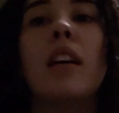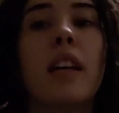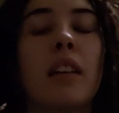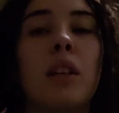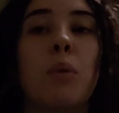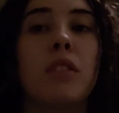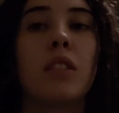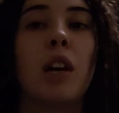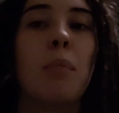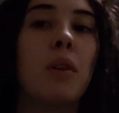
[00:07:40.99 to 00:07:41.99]
And there was a
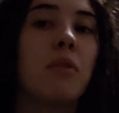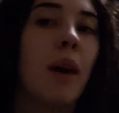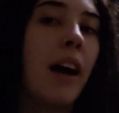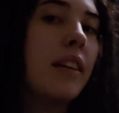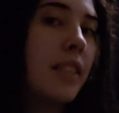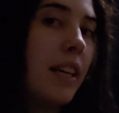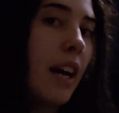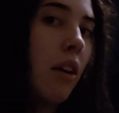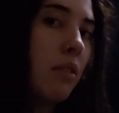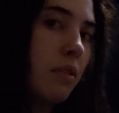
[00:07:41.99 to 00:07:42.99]
couple of them I had to take
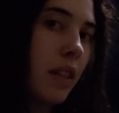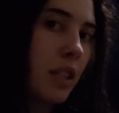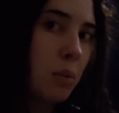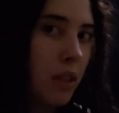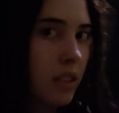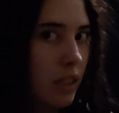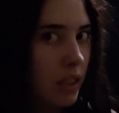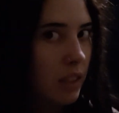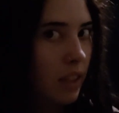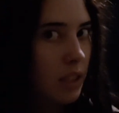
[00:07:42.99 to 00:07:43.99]
out and fix because I
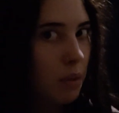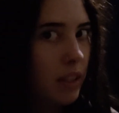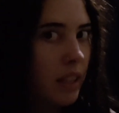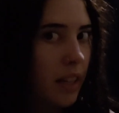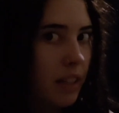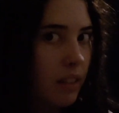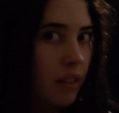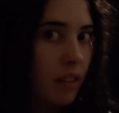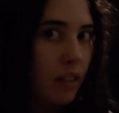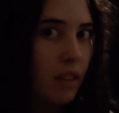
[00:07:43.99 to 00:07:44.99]
didn't like the way they laid.
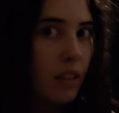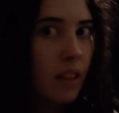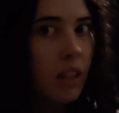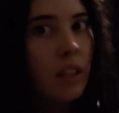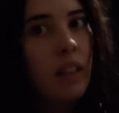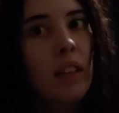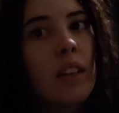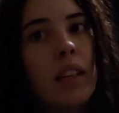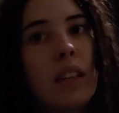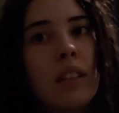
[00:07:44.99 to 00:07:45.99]

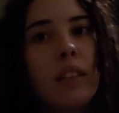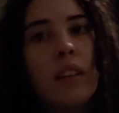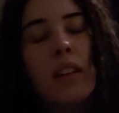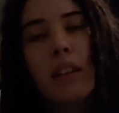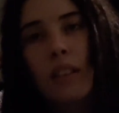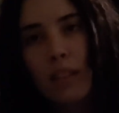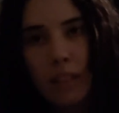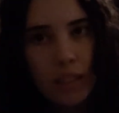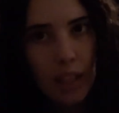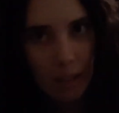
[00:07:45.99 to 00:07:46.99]
And
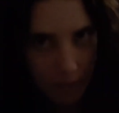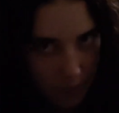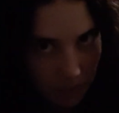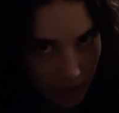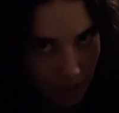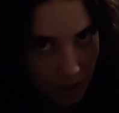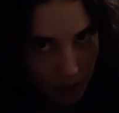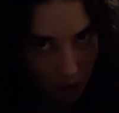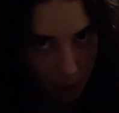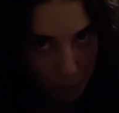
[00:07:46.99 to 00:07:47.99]
yeah, the
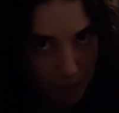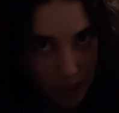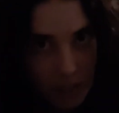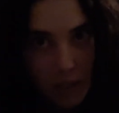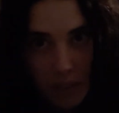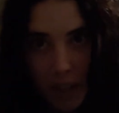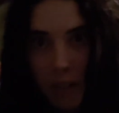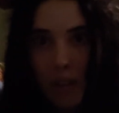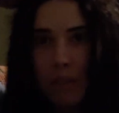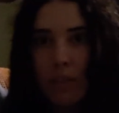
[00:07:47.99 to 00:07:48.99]
top is very
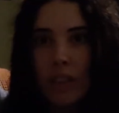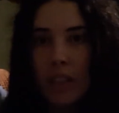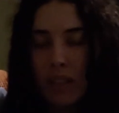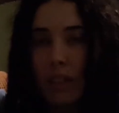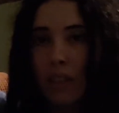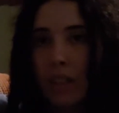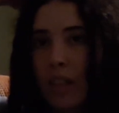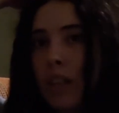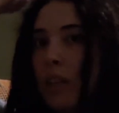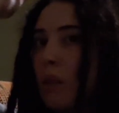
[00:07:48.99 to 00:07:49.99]
rough looking.
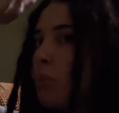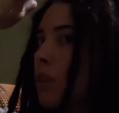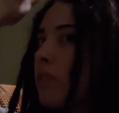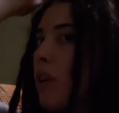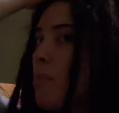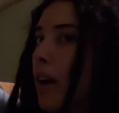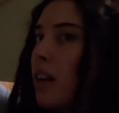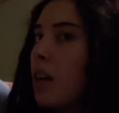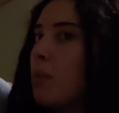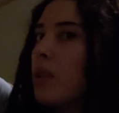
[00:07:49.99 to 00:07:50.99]
But if I back
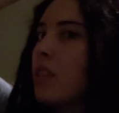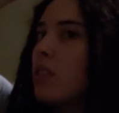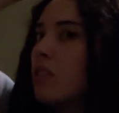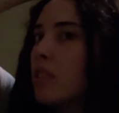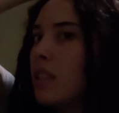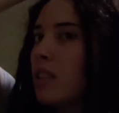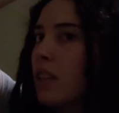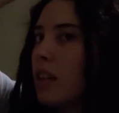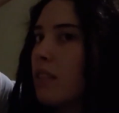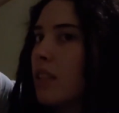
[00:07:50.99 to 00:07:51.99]
up, you can just see
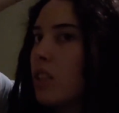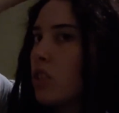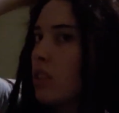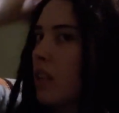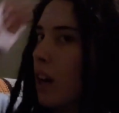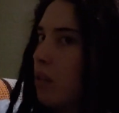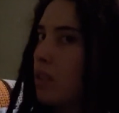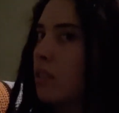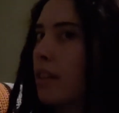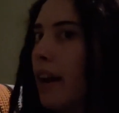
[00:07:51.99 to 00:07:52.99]
that that's just how
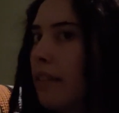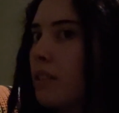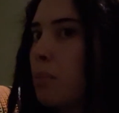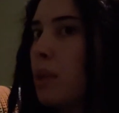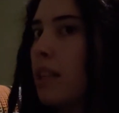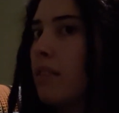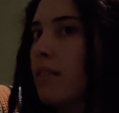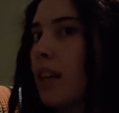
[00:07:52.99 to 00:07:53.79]
it's gonna have to be.